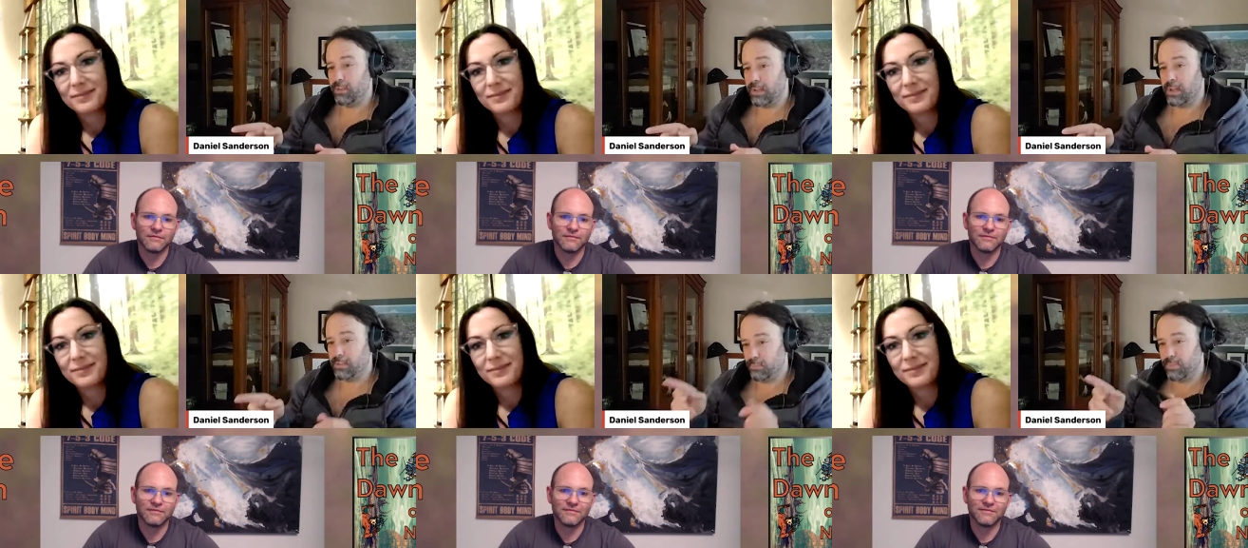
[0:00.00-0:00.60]
Speaker 1: well,
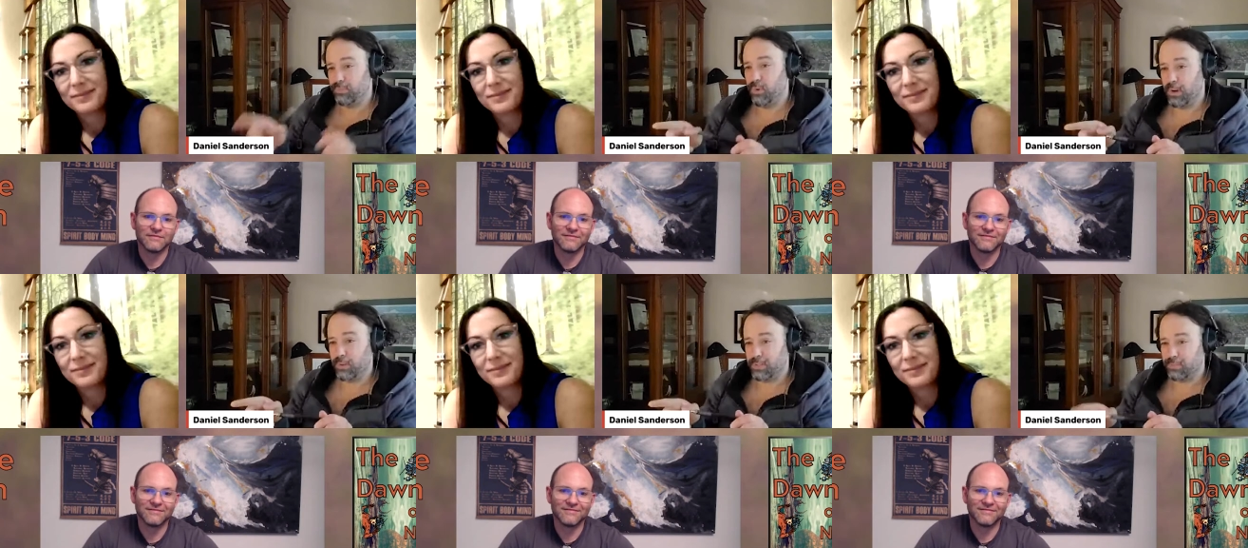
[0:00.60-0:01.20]
you that
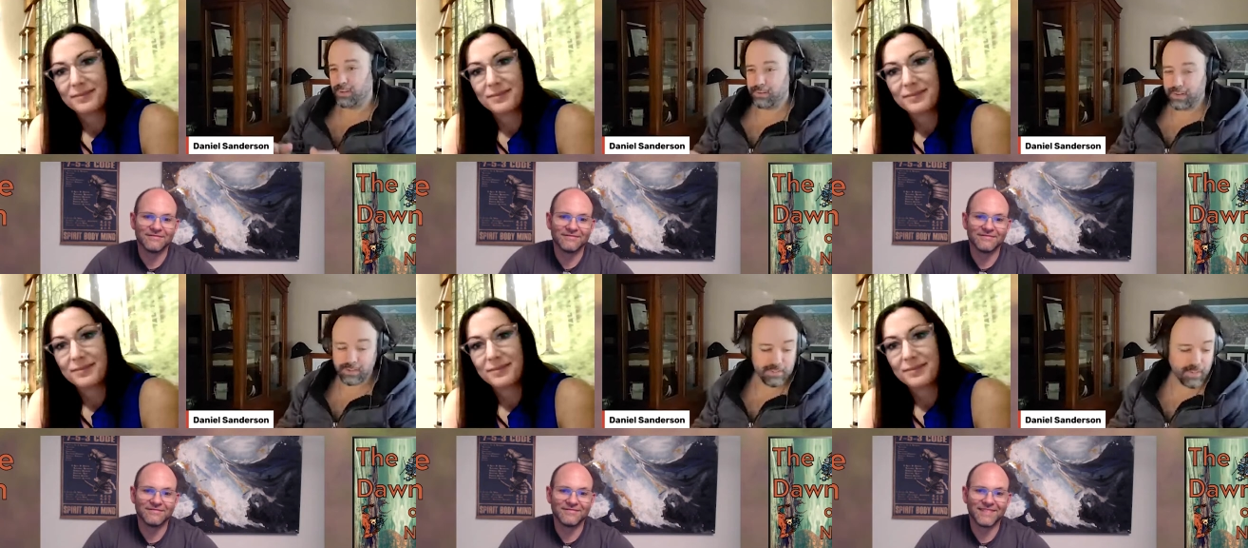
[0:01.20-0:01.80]
before I was married,
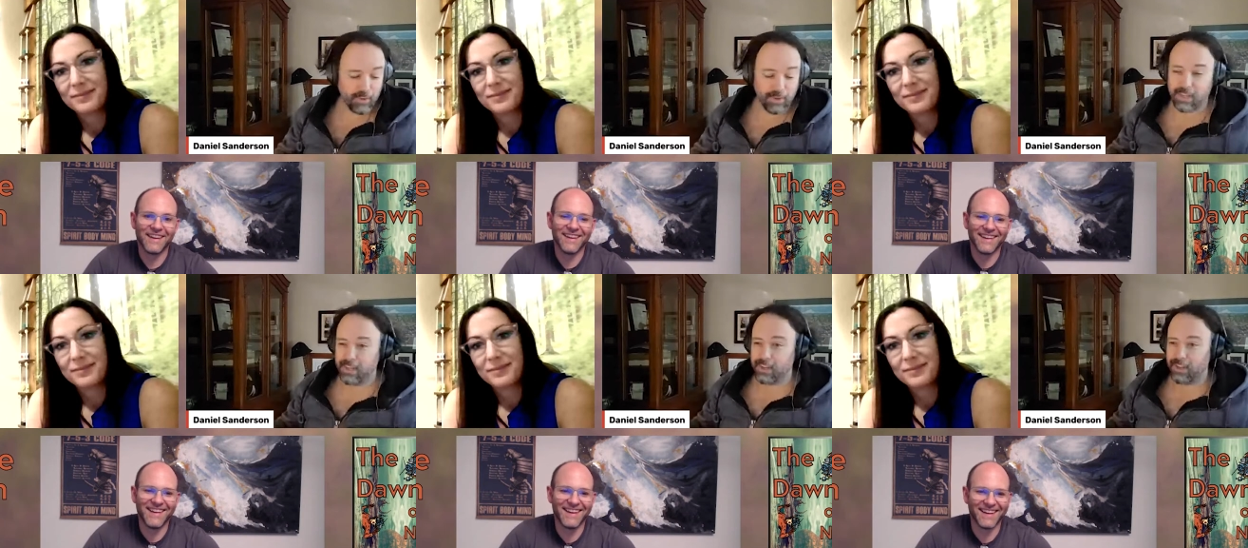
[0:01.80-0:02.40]
right? So,
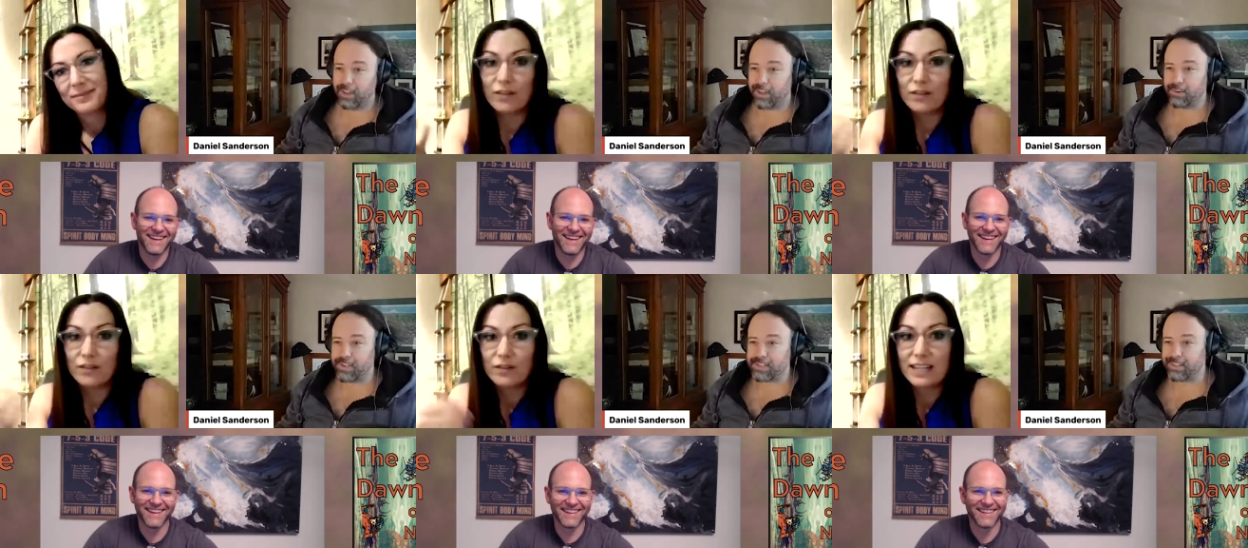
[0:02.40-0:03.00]
anyways,
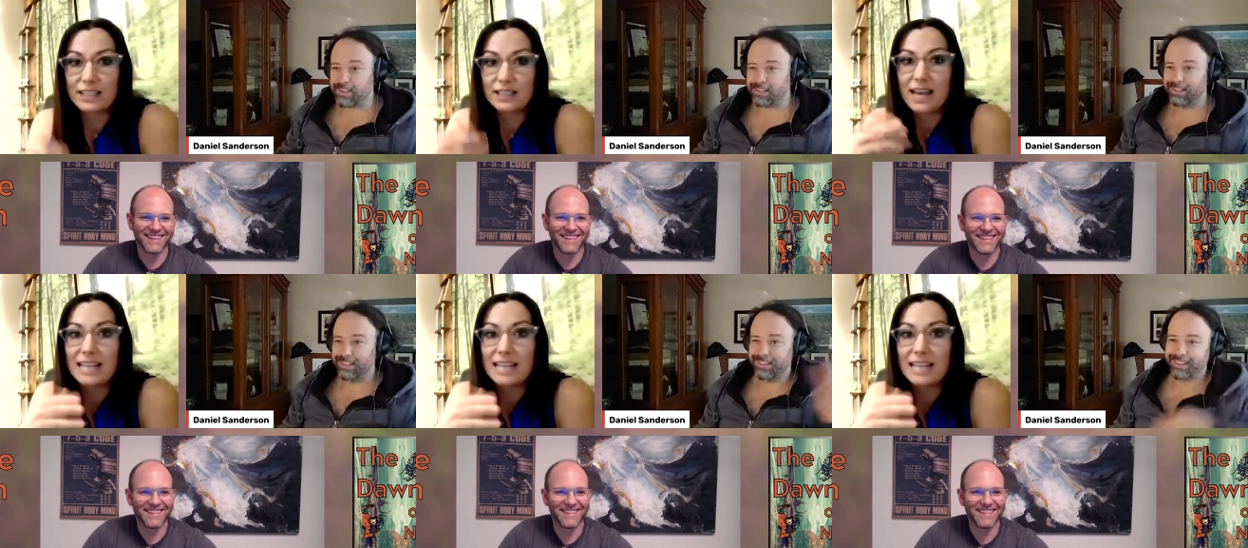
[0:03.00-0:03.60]
that's the like,
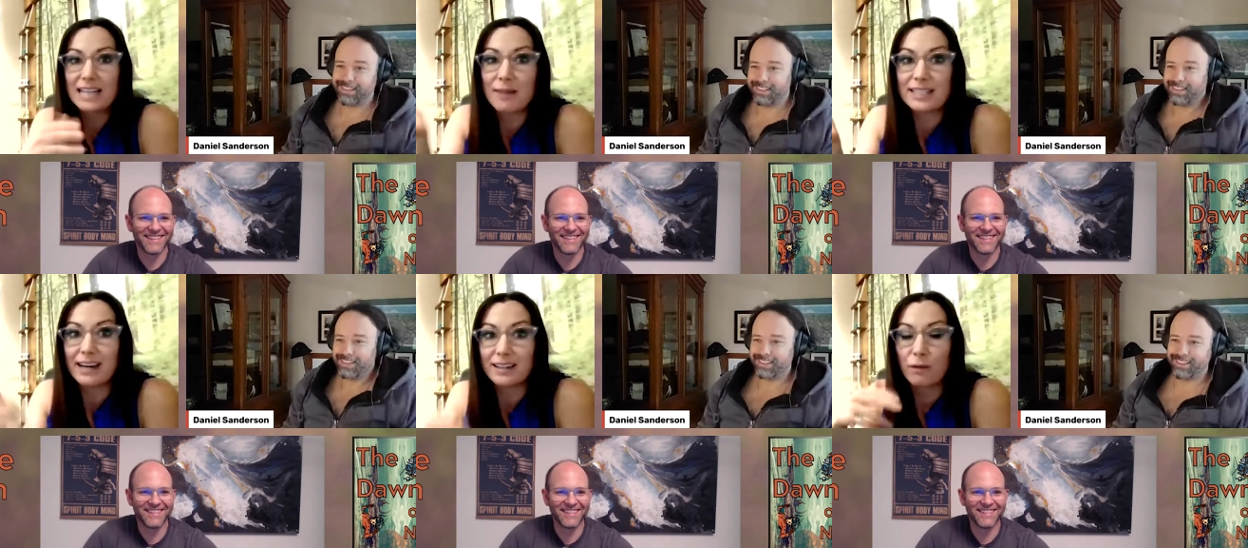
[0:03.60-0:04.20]
best
Speaker 2: time to
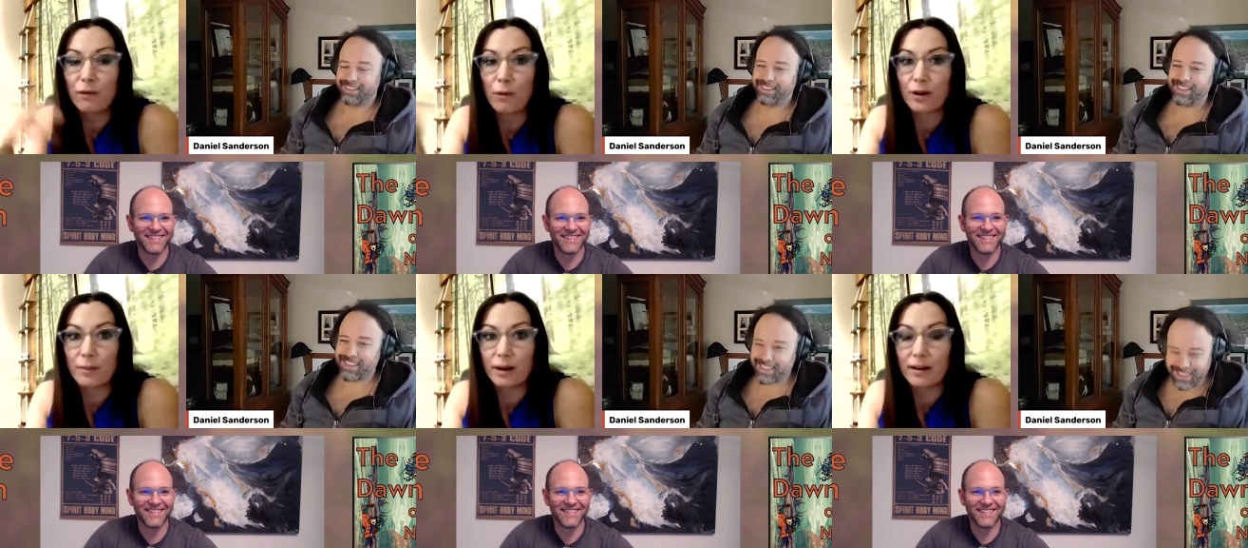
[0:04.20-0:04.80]
date is
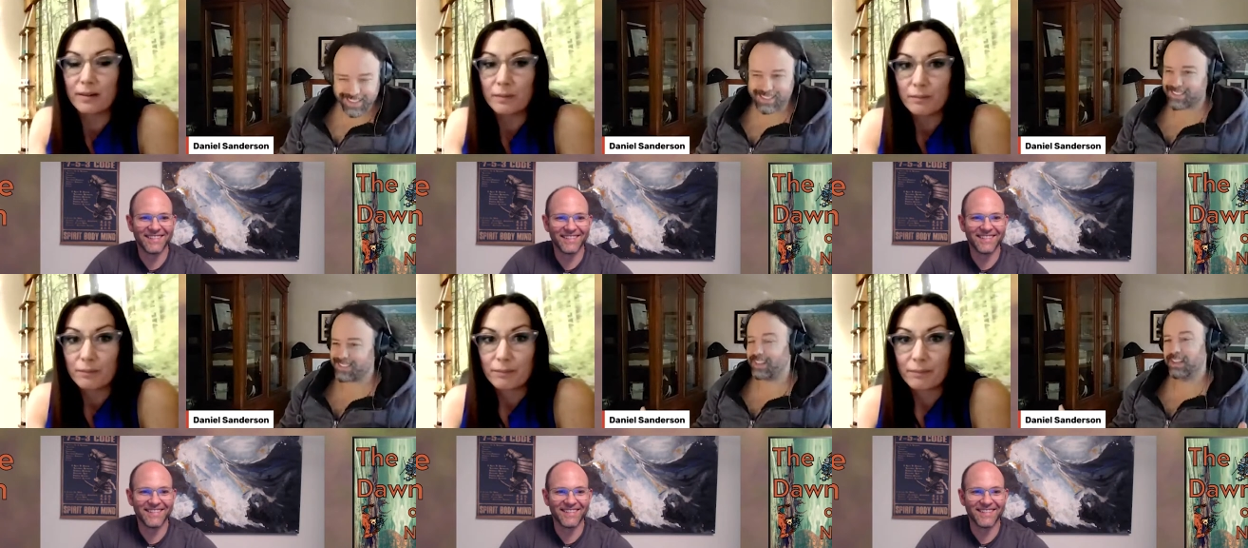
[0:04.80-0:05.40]
before you're married.
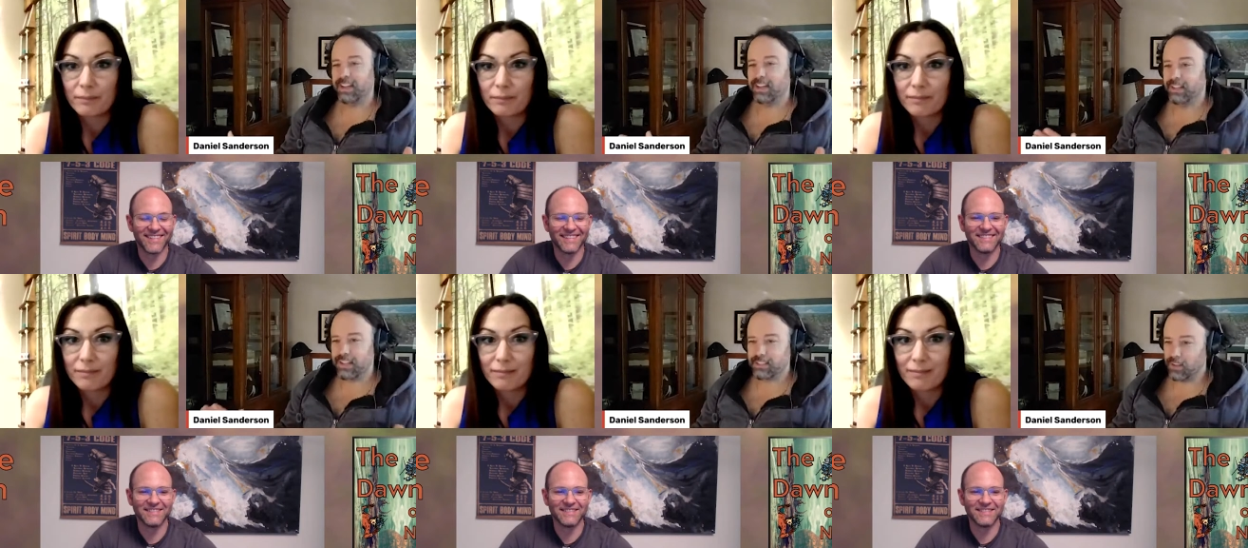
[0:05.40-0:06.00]
It,
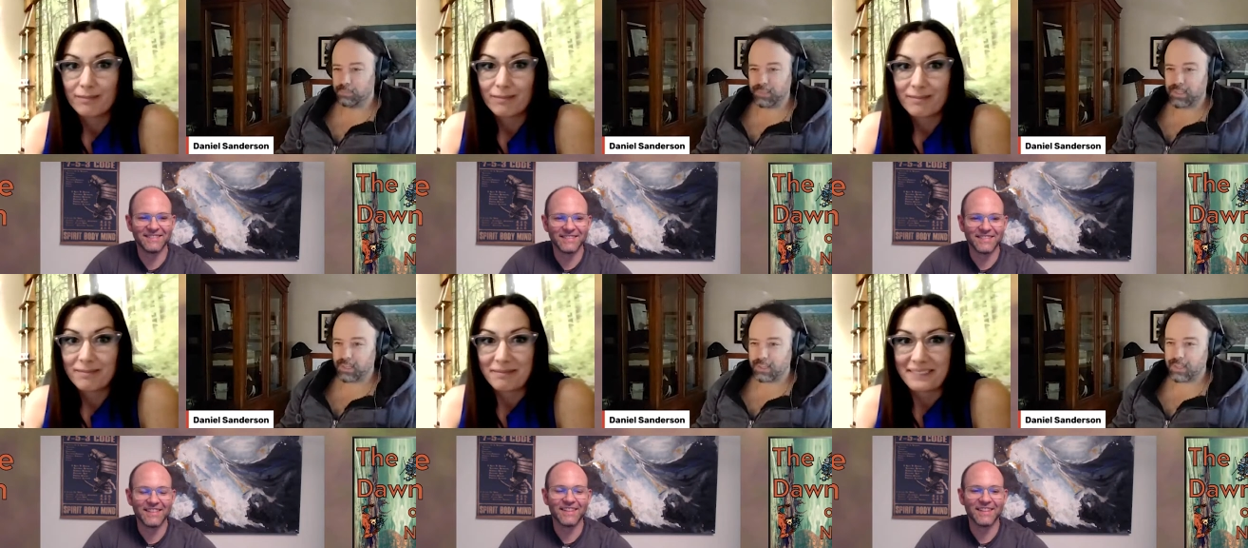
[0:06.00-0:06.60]
Speaker 1: less
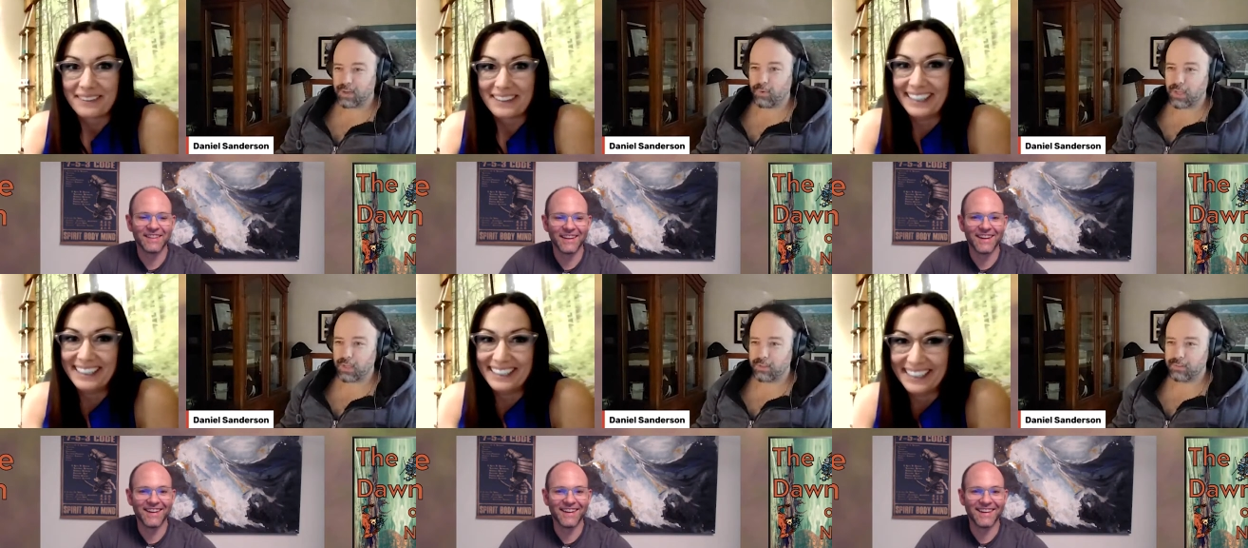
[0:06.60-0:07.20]
complicated that
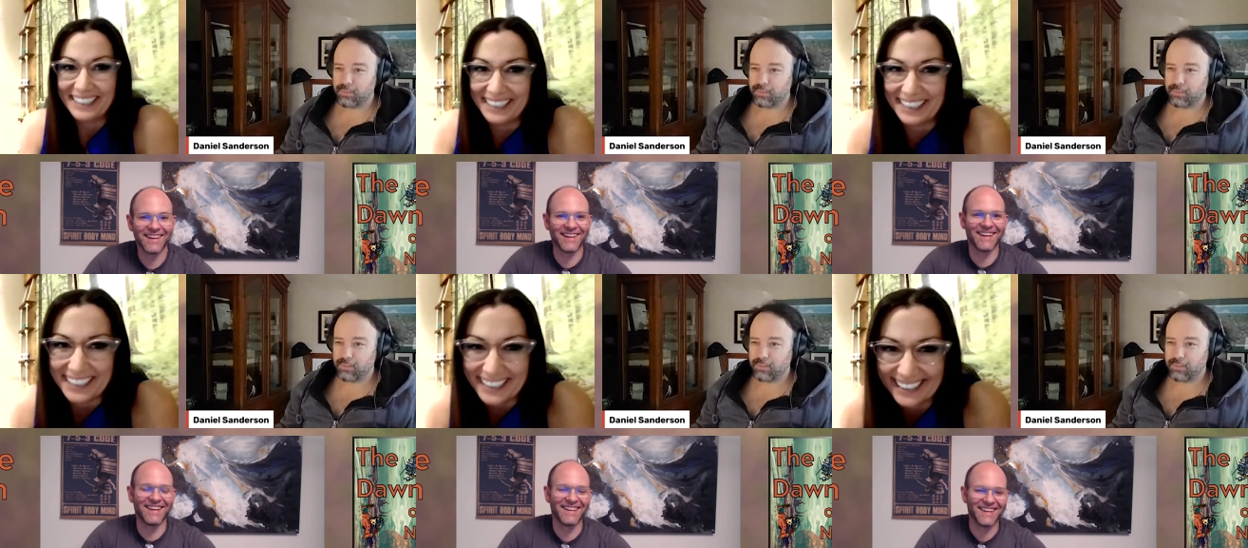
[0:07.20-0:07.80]
way,
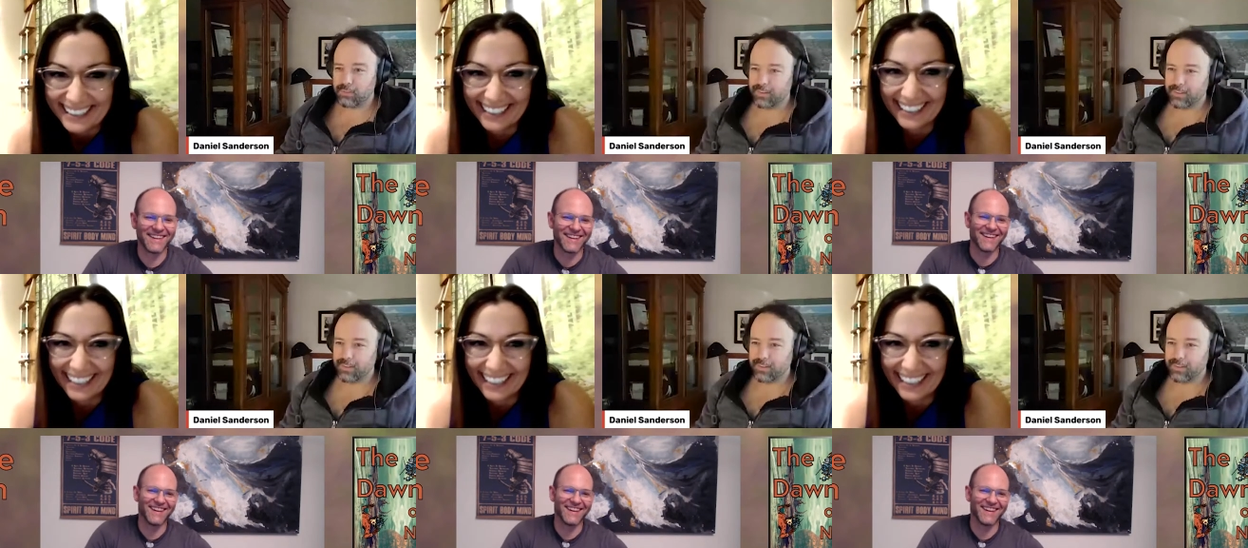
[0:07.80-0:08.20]
right?